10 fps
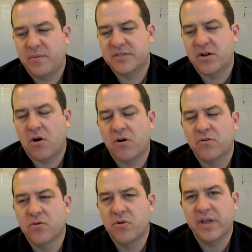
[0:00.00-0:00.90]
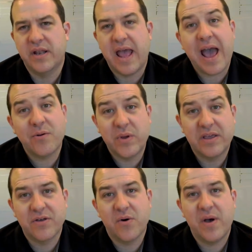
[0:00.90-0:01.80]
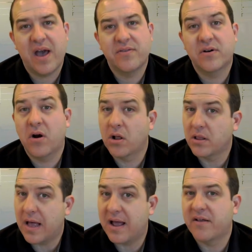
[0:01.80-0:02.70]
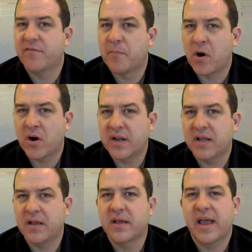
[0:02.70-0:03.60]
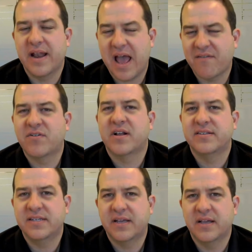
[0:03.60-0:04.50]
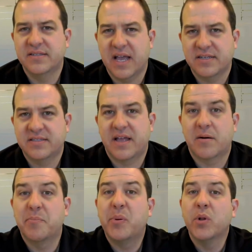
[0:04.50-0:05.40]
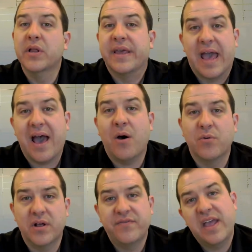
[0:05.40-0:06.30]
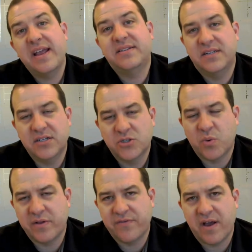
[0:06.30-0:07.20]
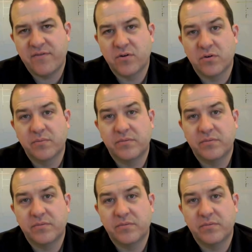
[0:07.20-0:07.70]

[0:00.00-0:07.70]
an article in Adweek, though, how there are a lot of marketing and advertising execs that are pulling out of the 18 to 25-year-old